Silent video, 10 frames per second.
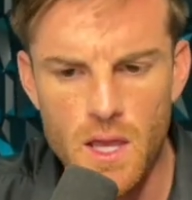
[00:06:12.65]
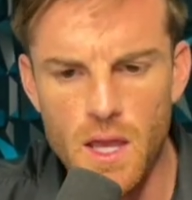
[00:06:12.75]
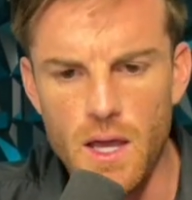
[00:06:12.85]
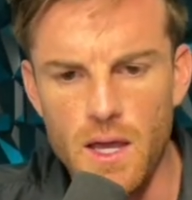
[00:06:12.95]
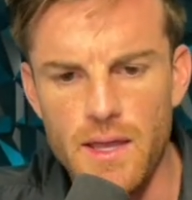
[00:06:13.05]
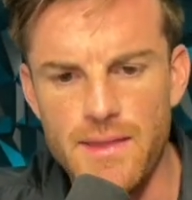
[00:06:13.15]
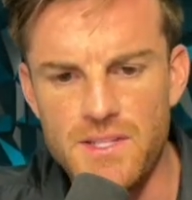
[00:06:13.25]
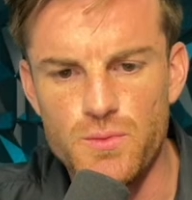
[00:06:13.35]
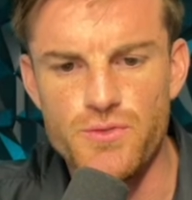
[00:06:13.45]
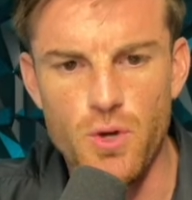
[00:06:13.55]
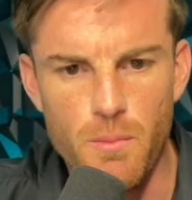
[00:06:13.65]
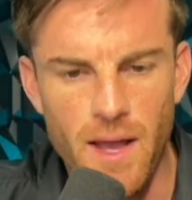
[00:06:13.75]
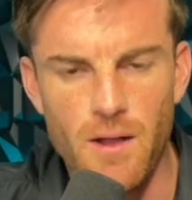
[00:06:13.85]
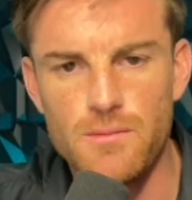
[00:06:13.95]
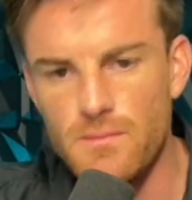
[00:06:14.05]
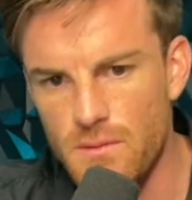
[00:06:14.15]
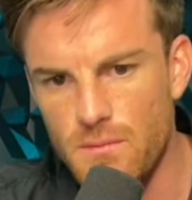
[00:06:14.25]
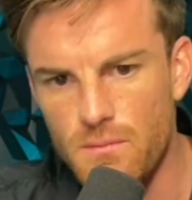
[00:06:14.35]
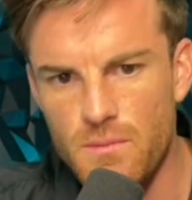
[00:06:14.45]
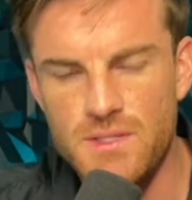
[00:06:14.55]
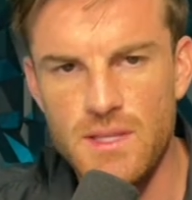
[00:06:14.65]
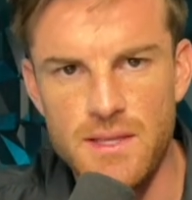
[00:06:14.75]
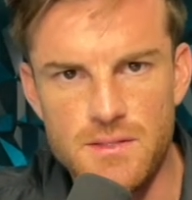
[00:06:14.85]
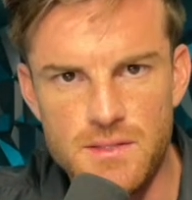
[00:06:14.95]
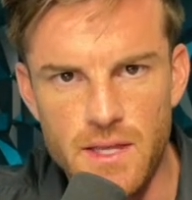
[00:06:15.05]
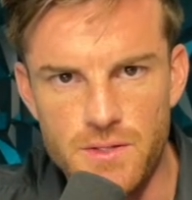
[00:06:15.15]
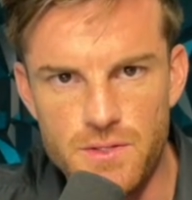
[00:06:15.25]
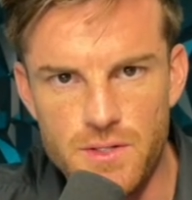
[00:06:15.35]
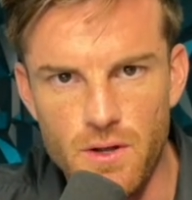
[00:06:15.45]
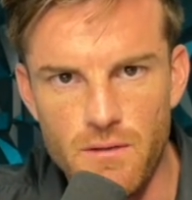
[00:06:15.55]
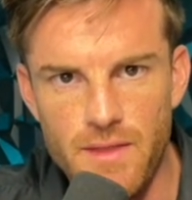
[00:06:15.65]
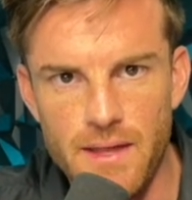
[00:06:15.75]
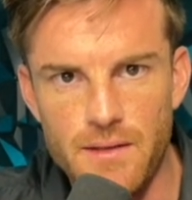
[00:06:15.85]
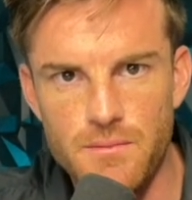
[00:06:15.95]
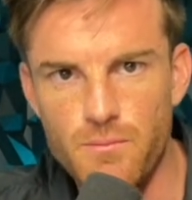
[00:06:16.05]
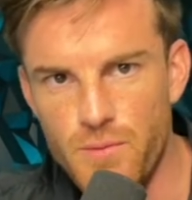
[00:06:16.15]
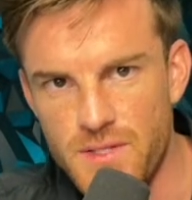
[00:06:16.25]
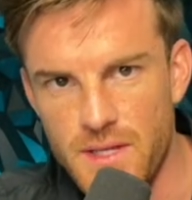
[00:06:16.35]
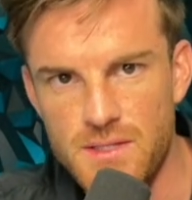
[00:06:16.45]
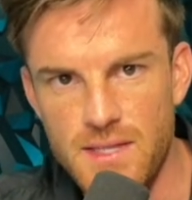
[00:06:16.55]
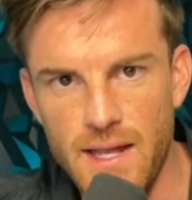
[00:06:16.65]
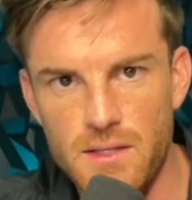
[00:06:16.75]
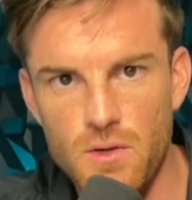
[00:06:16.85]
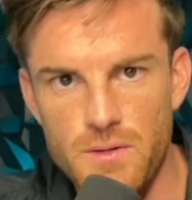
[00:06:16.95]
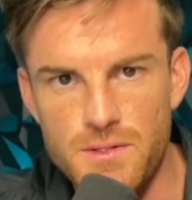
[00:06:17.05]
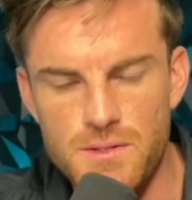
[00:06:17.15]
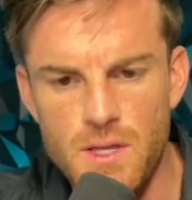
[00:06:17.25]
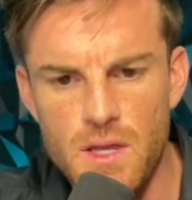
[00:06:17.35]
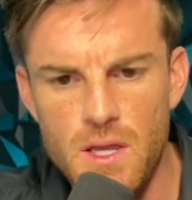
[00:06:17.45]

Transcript: Uh, and that's when Jerome Powell takes the stage and all of that and presents his acting courses.